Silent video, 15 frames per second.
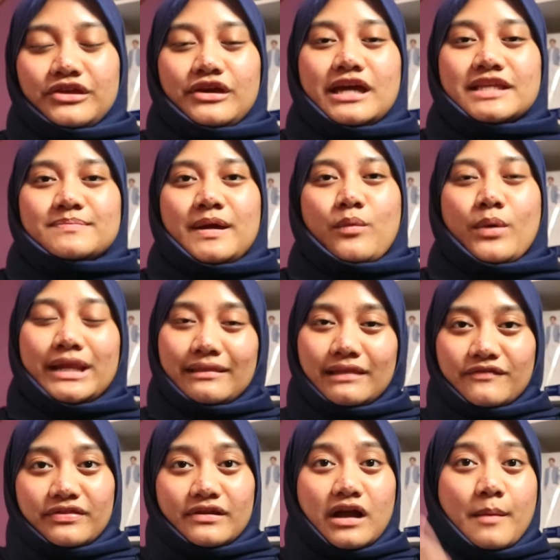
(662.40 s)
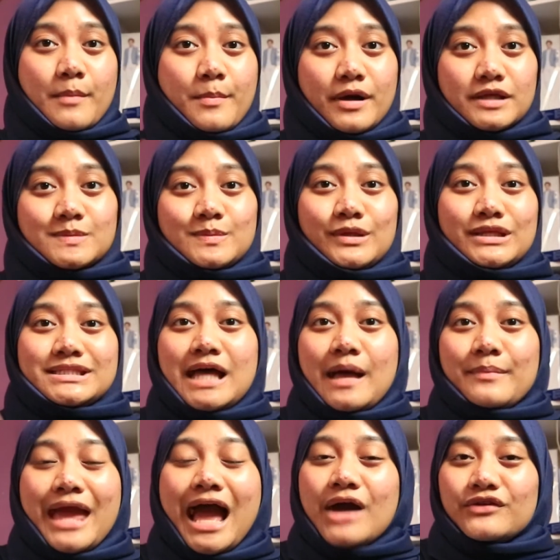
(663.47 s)
you guys might want to leave in the comment box below and tell
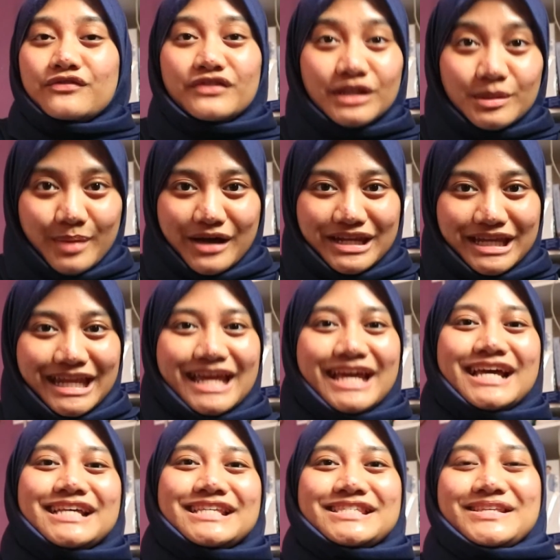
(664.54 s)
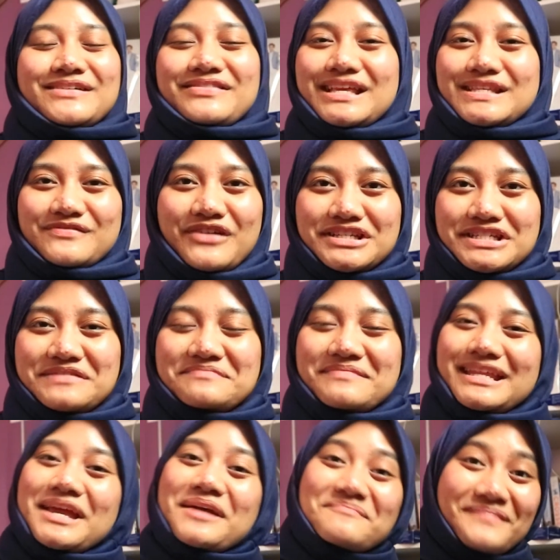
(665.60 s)
me how you feel about it. So thanks for watching,
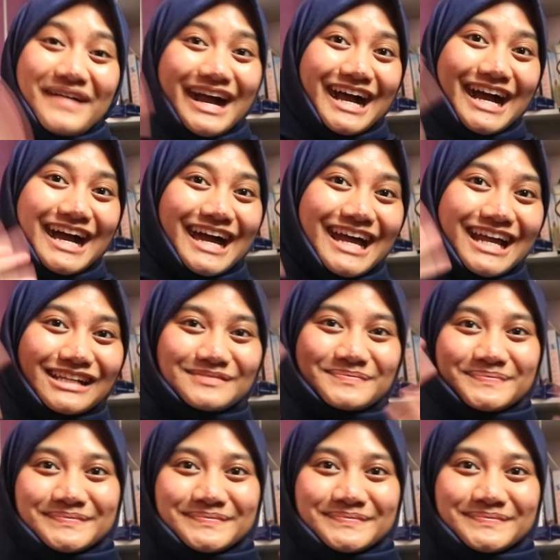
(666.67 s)
everybody. Bye.